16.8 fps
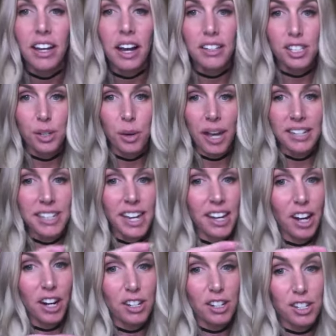So I take
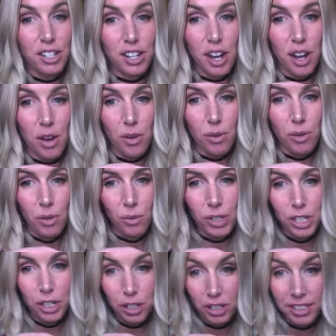our Snow,
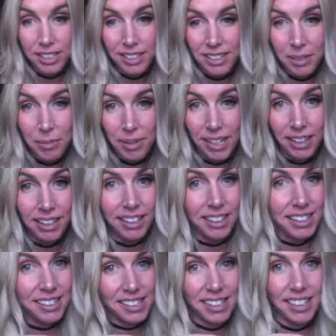which looks intimidating
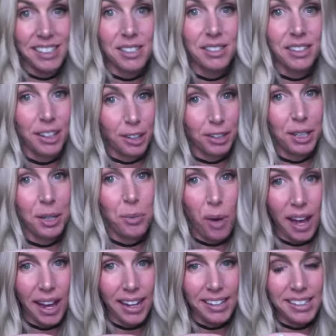because it is literally
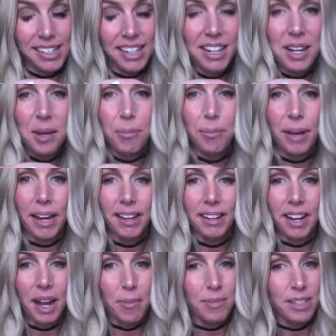white, but
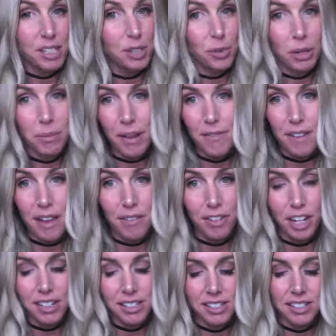this is one of my
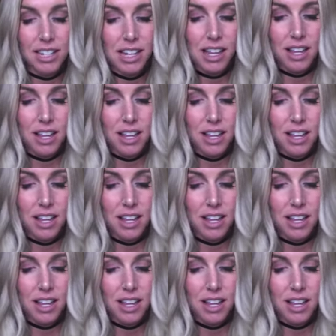favorites.